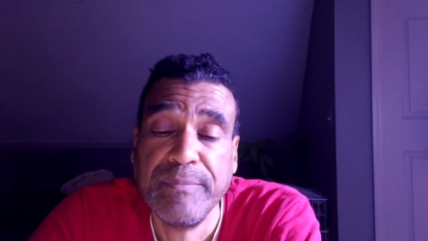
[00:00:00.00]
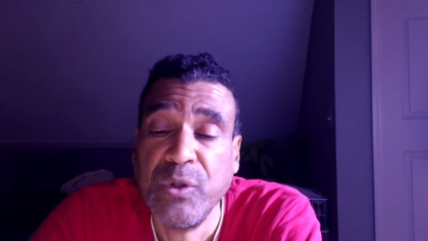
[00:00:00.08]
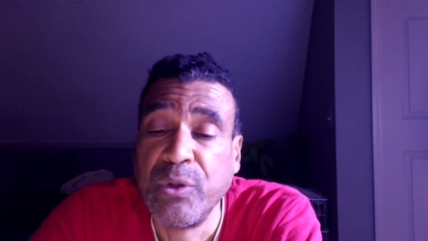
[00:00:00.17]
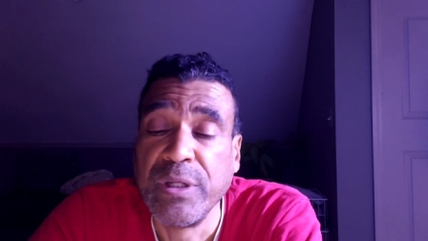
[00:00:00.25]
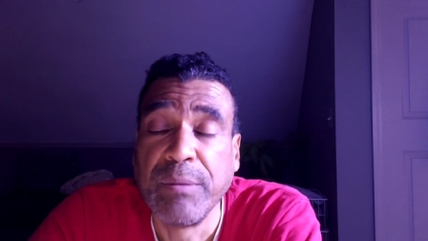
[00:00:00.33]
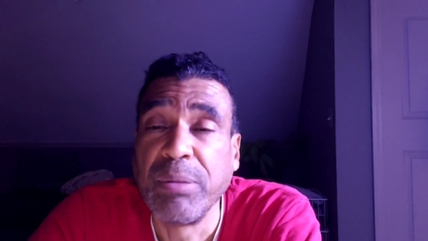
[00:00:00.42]

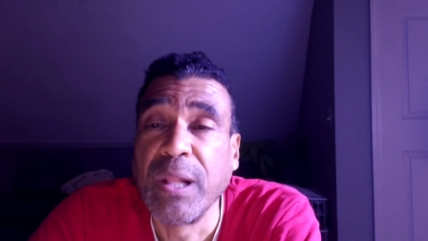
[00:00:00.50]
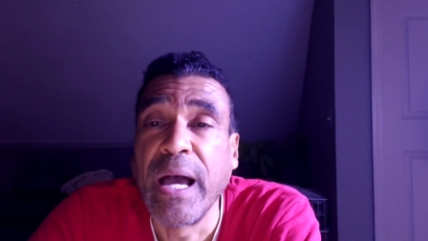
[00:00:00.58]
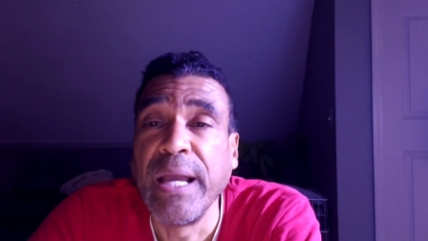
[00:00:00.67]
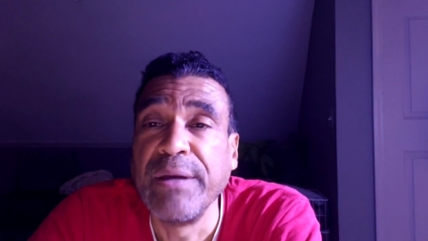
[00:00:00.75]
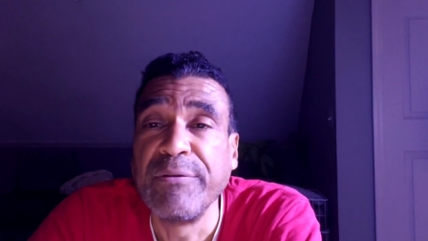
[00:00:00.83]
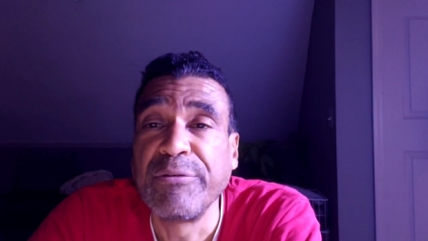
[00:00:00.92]
You can
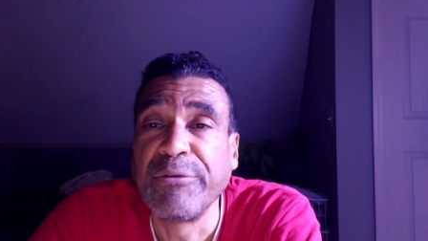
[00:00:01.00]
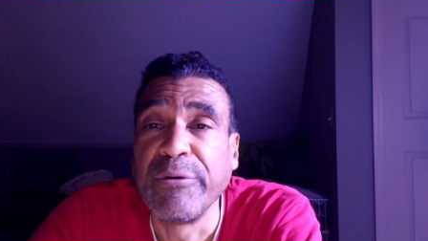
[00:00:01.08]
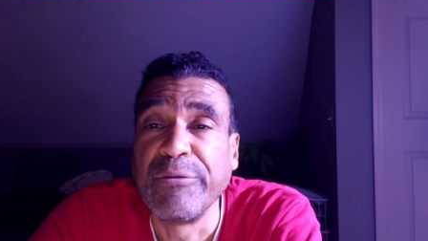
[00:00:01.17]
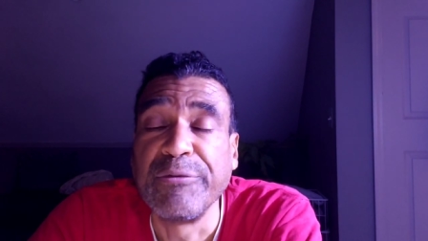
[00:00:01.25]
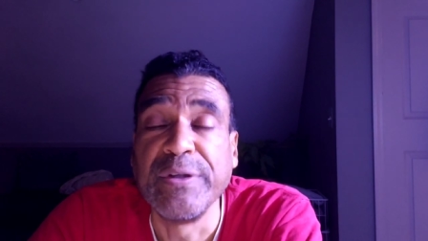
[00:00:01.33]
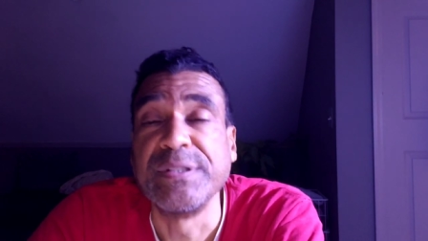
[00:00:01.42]
apply it
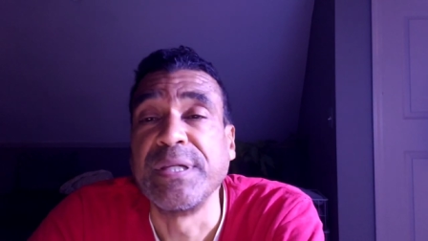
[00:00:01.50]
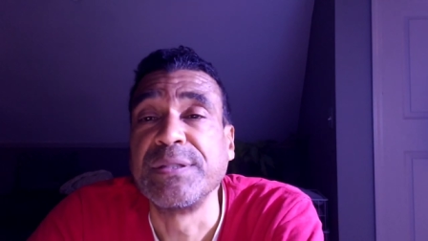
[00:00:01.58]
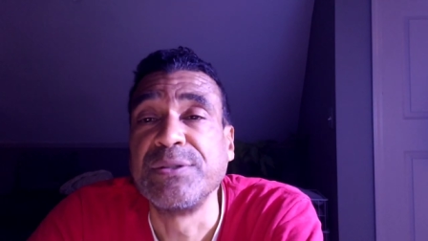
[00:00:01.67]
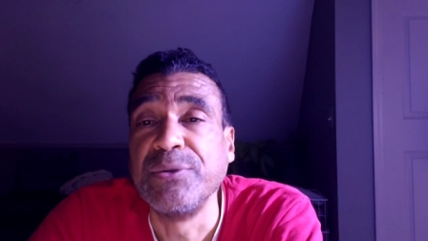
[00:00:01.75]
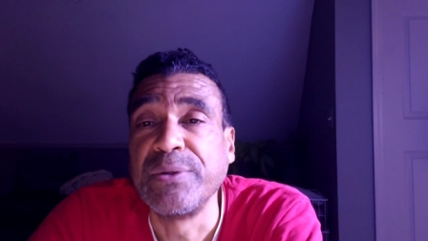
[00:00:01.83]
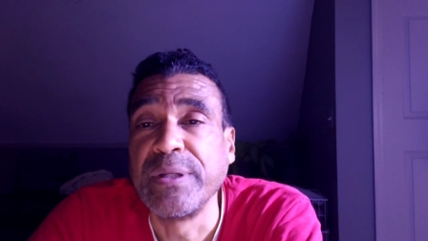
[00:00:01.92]
for
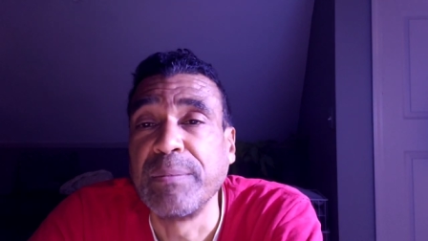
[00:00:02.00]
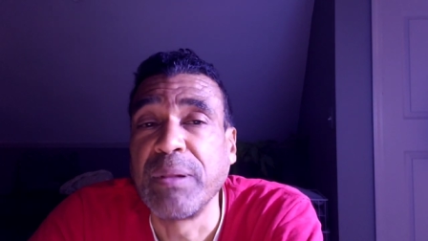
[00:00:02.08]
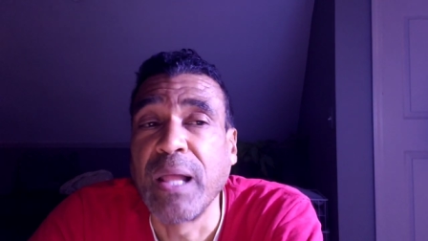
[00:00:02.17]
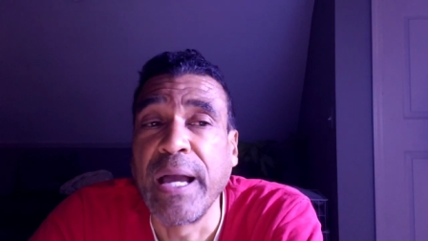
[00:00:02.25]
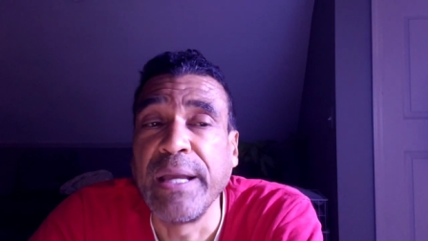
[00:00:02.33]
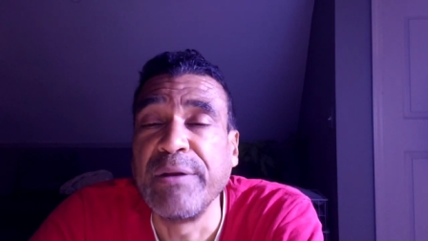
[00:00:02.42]
physics. You can
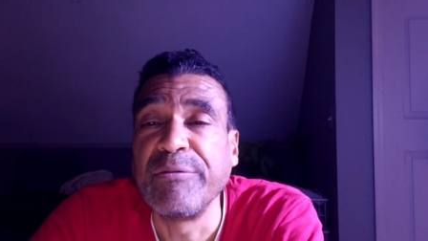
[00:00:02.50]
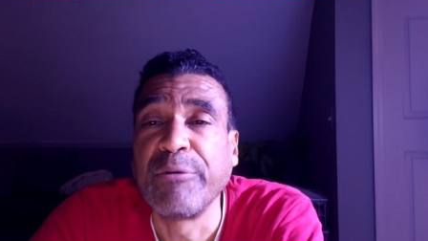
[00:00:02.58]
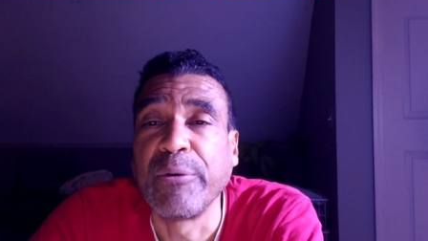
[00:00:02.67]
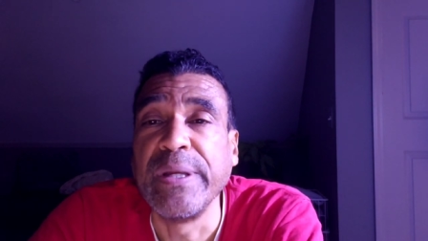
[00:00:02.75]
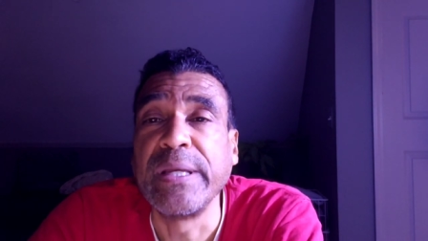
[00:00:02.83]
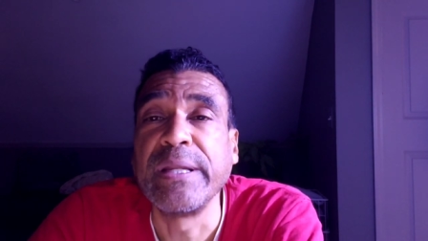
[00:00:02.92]
apply it
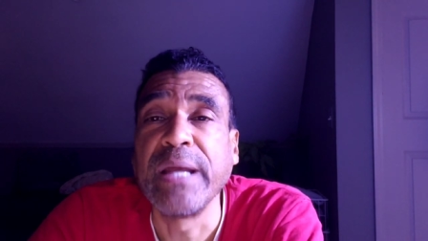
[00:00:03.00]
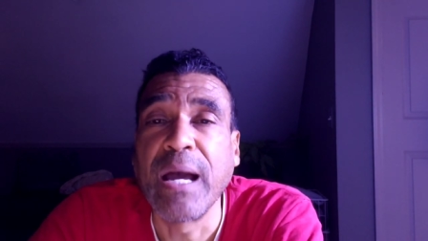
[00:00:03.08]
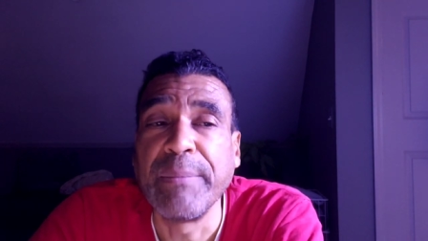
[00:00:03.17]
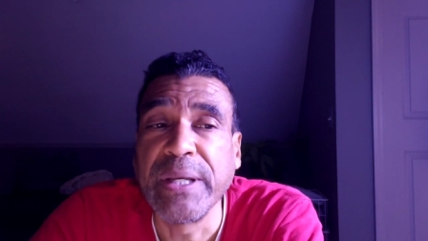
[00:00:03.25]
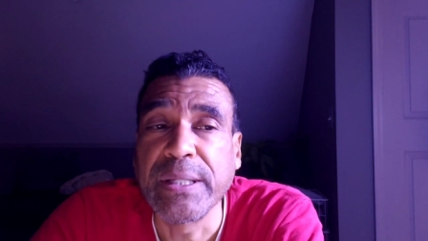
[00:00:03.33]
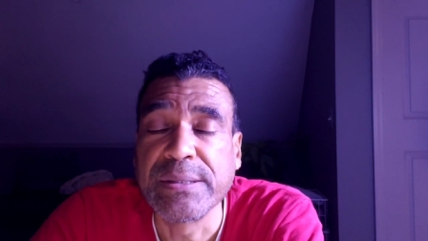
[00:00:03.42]
for
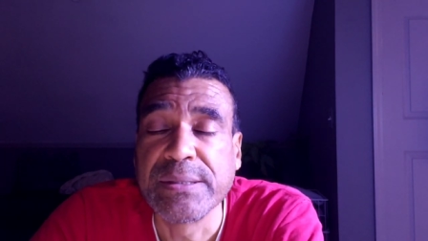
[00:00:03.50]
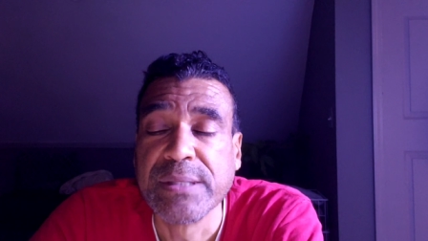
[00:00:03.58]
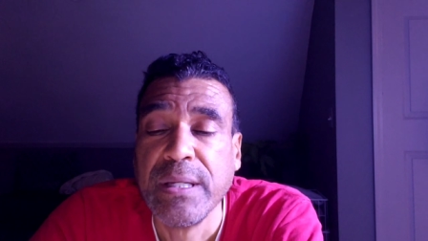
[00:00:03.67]
economics.